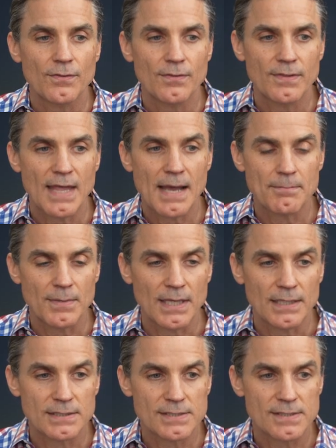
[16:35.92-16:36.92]
that
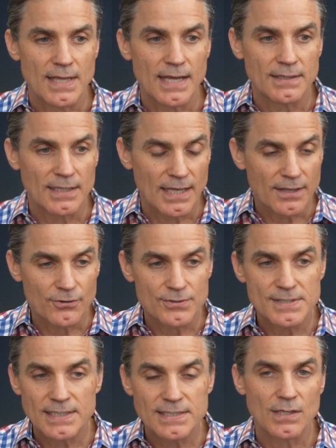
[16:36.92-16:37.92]
means that the other
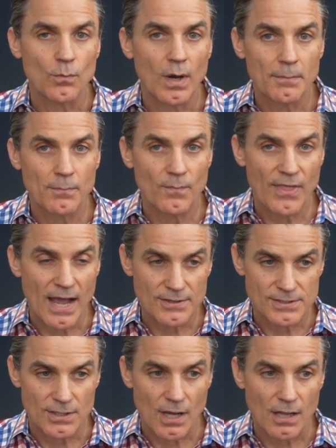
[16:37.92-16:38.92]

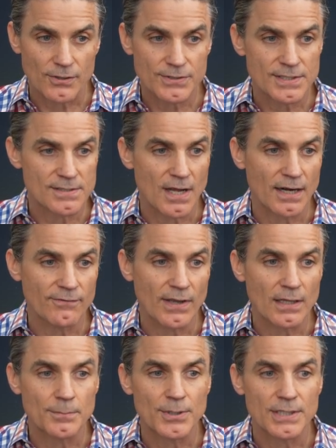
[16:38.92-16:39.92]
$61,000 is not
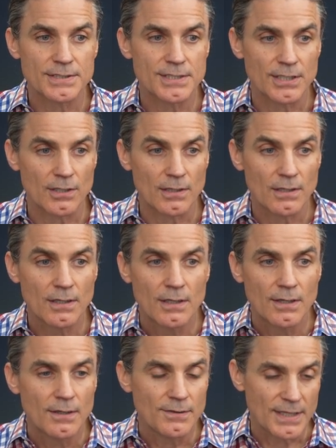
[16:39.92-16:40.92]
available until
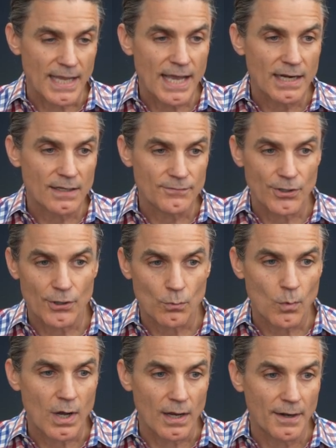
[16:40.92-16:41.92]
the end of year
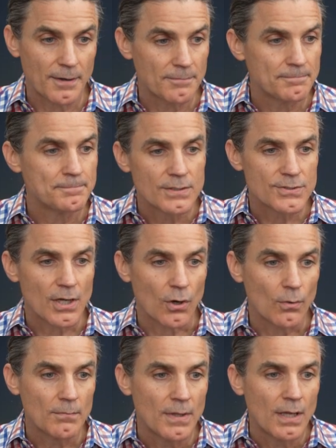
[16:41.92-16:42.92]
one.
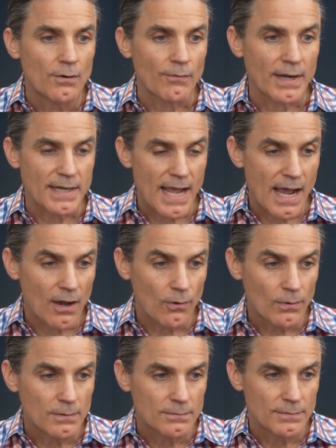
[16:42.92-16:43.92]
So right
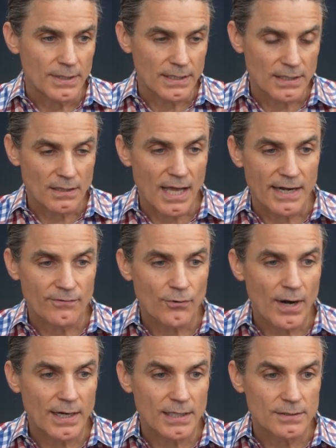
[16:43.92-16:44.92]
now in the line of
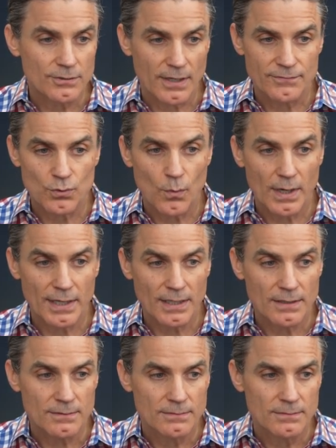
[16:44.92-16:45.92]
credit, you have
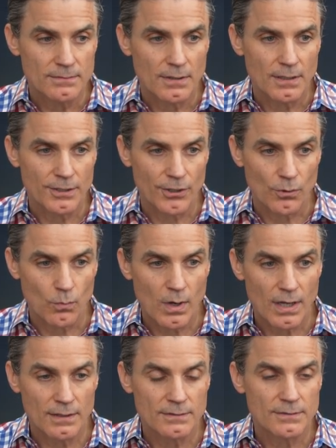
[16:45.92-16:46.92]
20, year
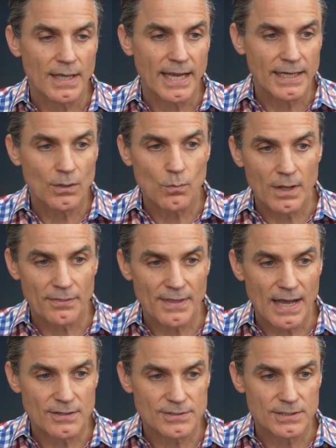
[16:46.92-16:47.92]
one,
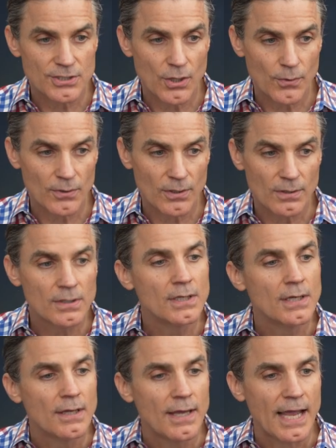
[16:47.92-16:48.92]
81,000 total,
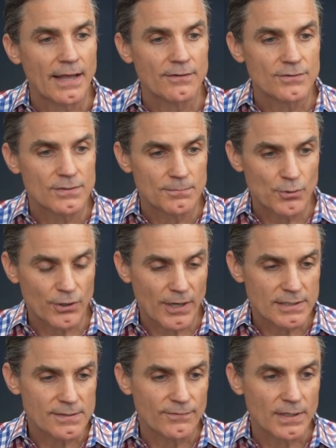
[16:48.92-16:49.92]
and
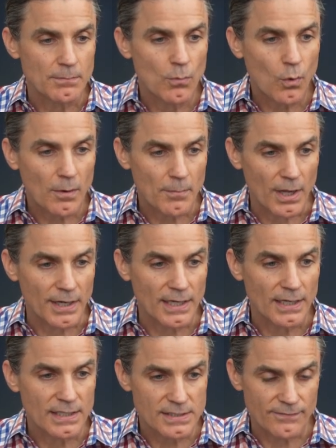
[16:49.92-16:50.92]
progressively more
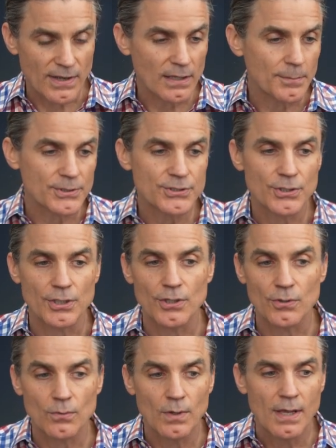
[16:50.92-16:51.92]
money is available to
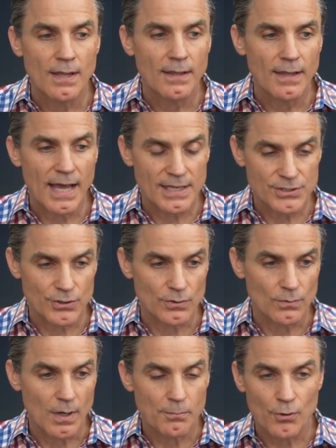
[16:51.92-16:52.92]
you as
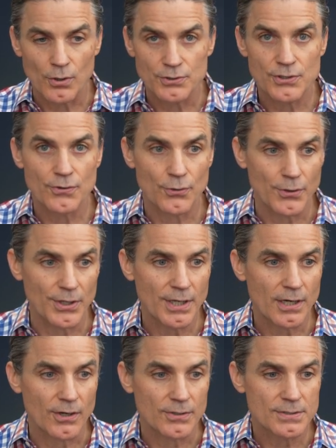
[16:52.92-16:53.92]
you approach 30
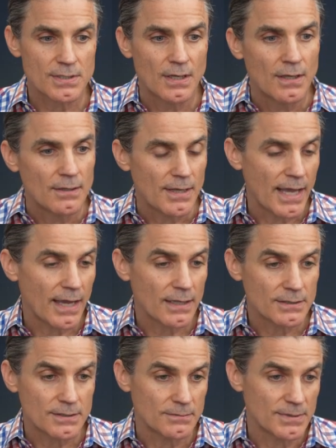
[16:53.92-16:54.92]
years.
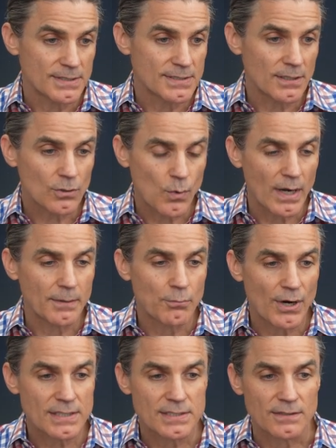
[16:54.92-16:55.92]
And it's still quite
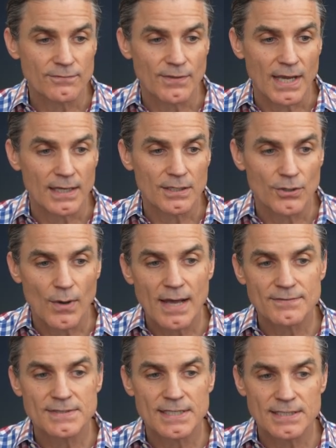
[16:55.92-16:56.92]
impressive that you
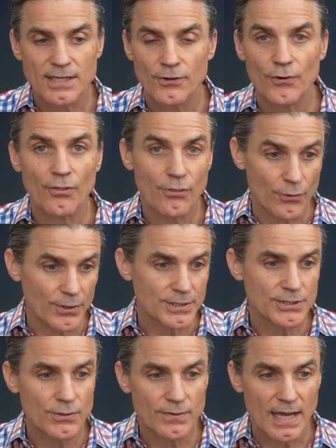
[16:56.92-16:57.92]
have
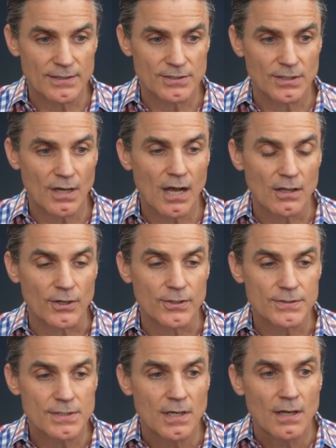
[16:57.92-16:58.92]

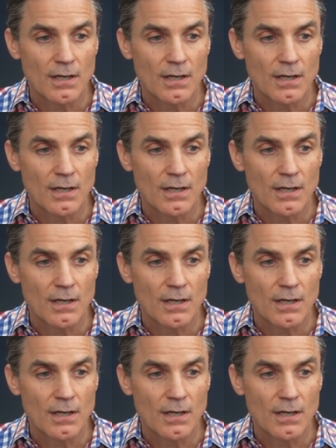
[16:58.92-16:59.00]
$632,000